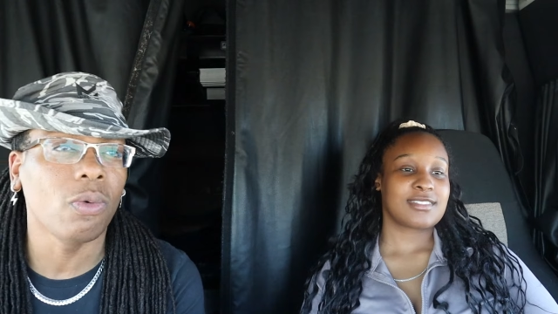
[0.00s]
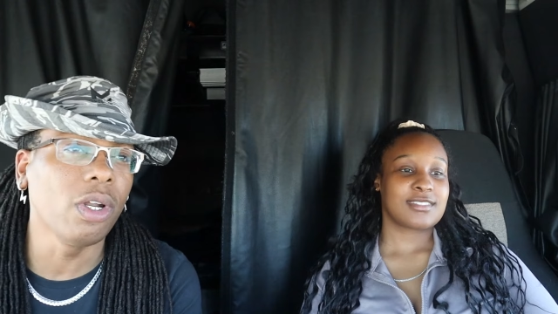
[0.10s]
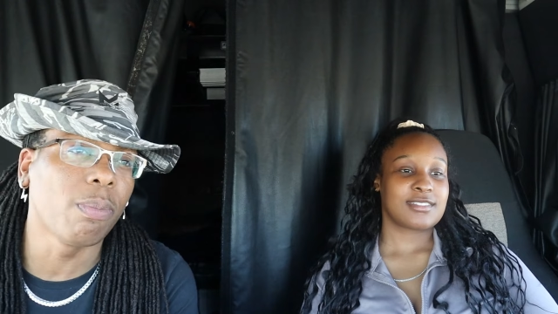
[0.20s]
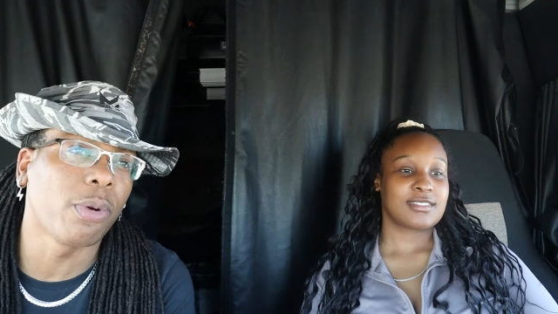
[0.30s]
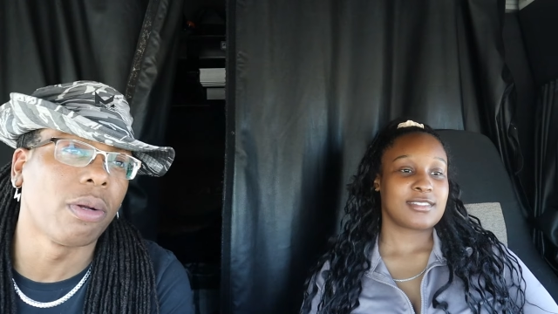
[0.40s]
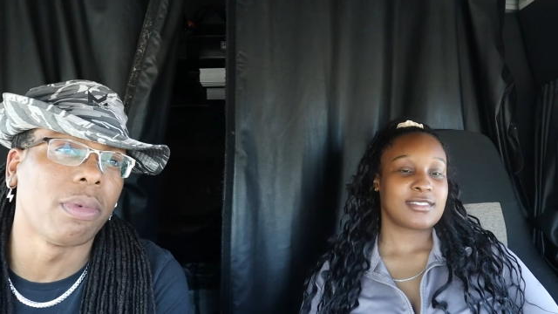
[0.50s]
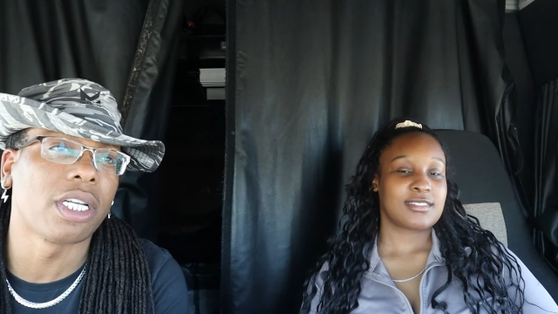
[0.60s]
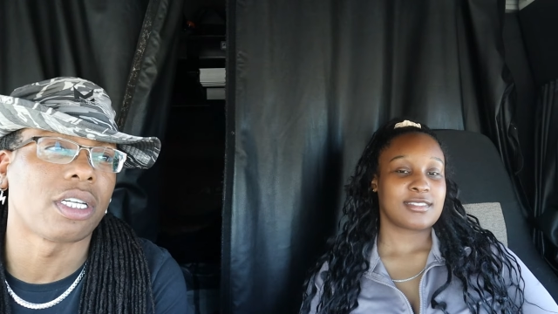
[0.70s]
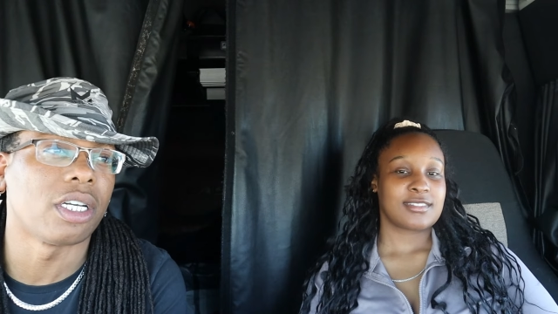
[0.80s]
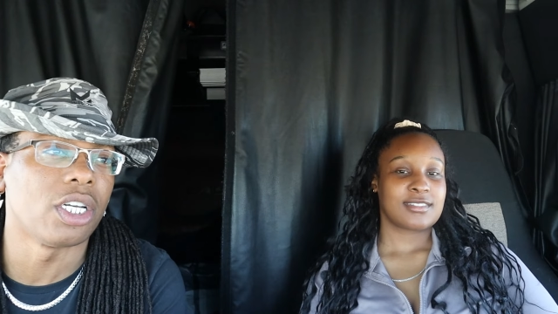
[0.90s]
Speaker 1: we pretty
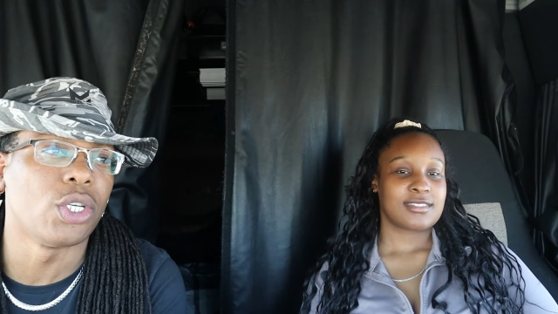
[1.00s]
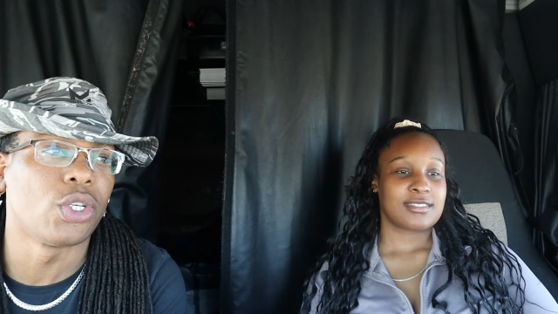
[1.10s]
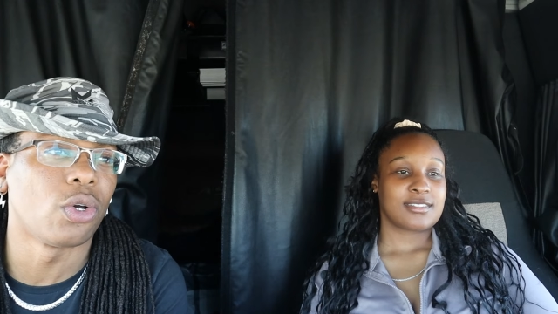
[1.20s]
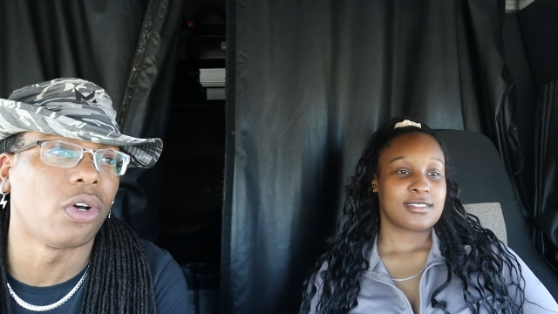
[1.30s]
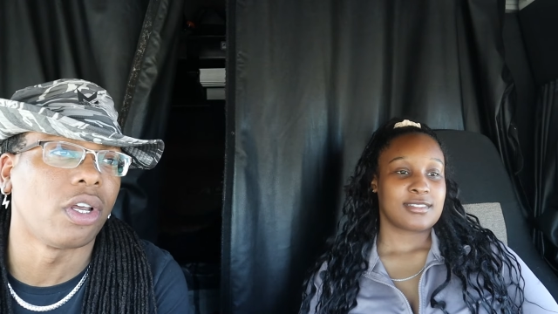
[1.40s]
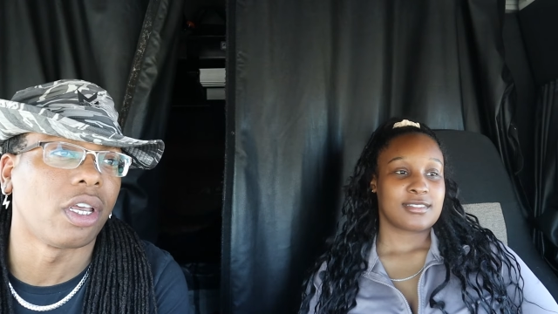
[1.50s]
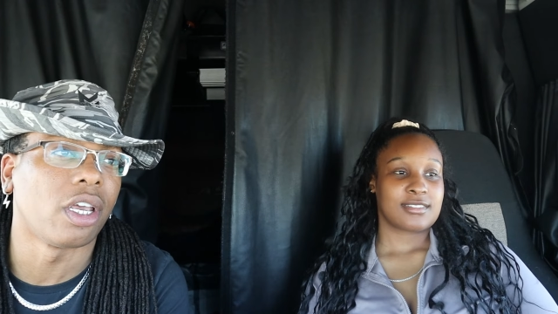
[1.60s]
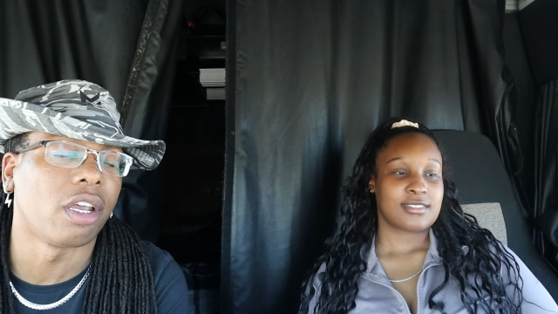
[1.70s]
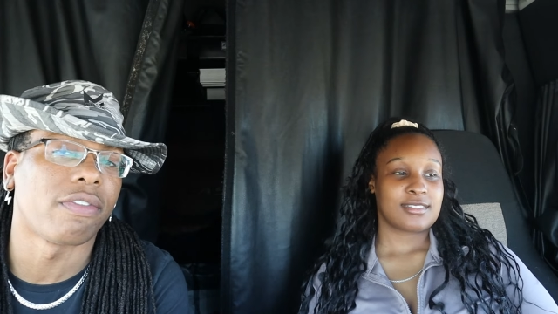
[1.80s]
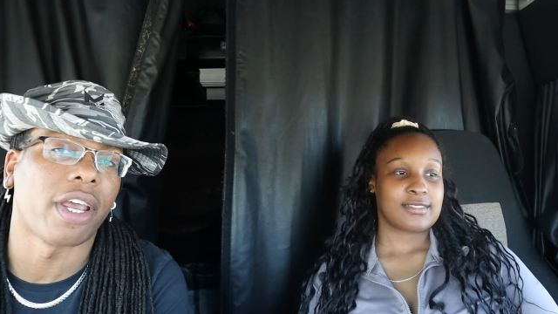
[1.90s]
much enjoyed
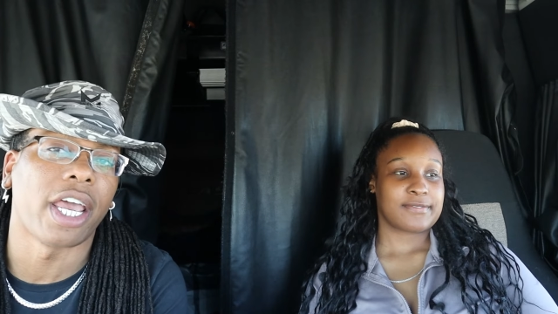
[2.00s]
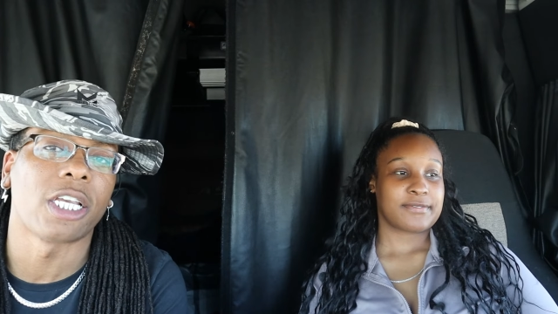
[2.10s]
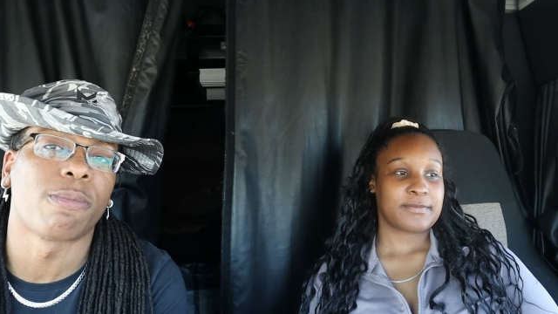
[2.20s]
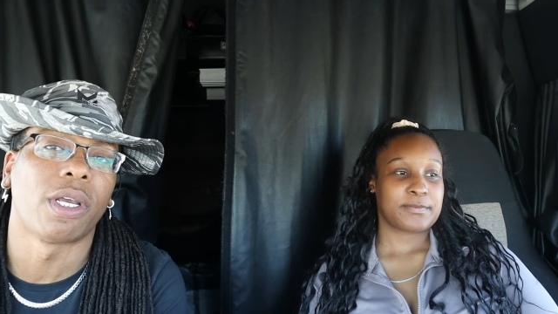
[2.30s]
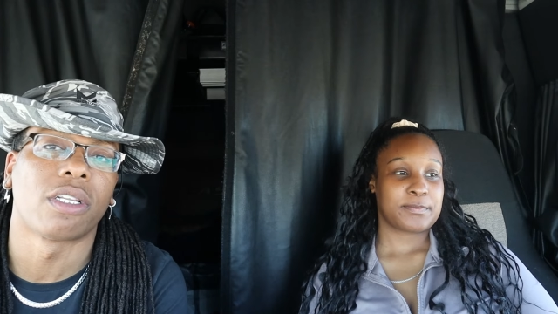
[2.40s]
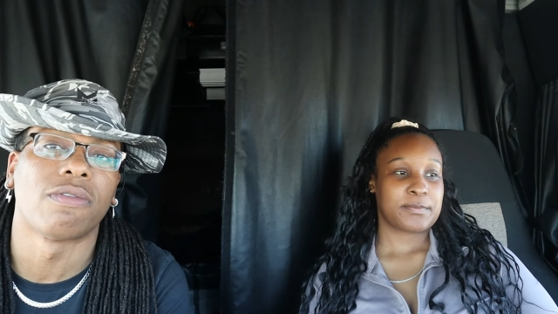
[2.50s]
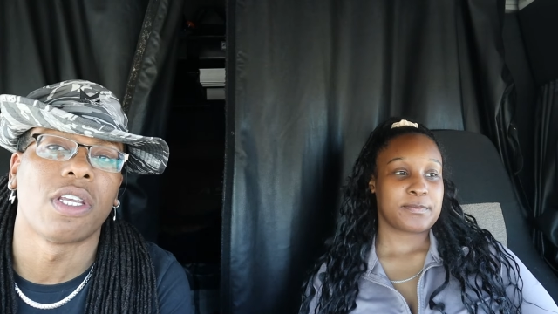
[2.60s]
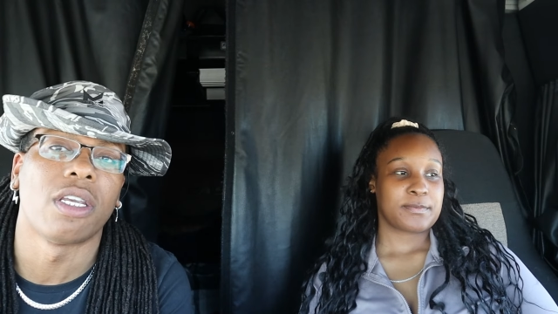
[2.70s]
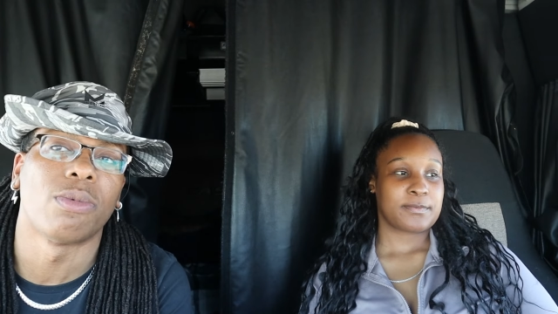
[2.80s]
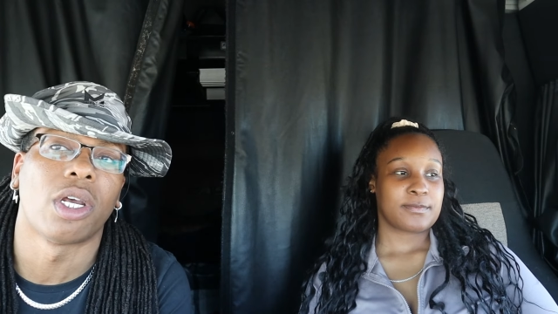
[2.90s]
every aspect of
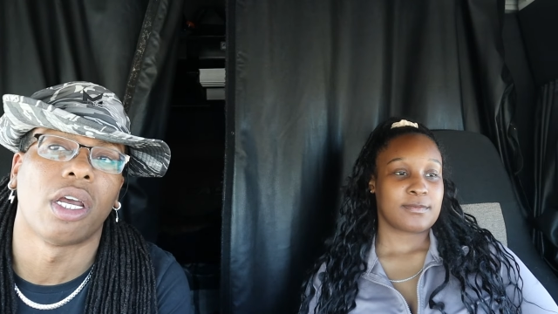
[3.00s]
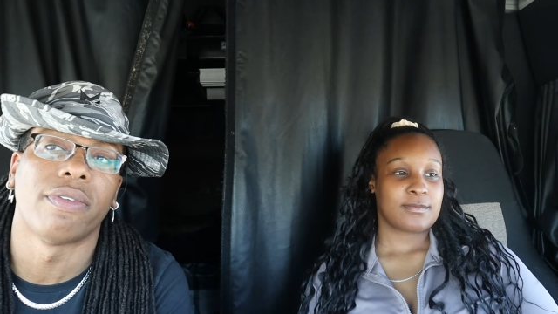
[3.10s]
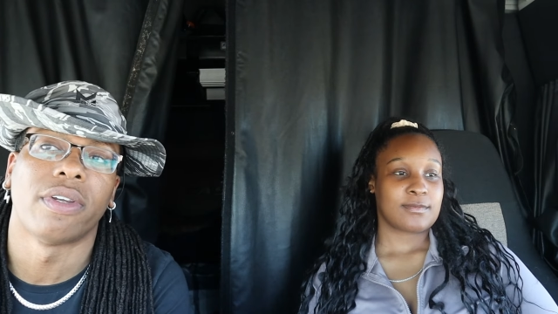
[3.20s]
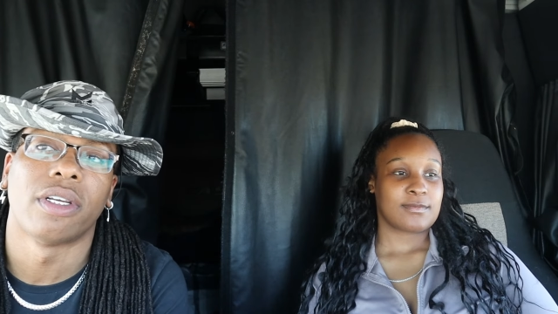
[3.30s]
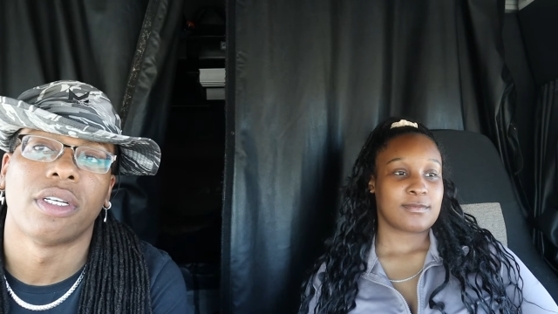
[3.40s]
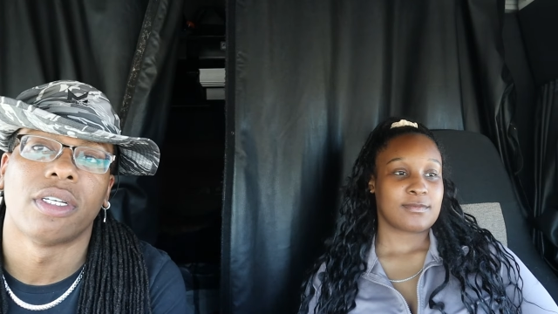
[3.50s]
team driving.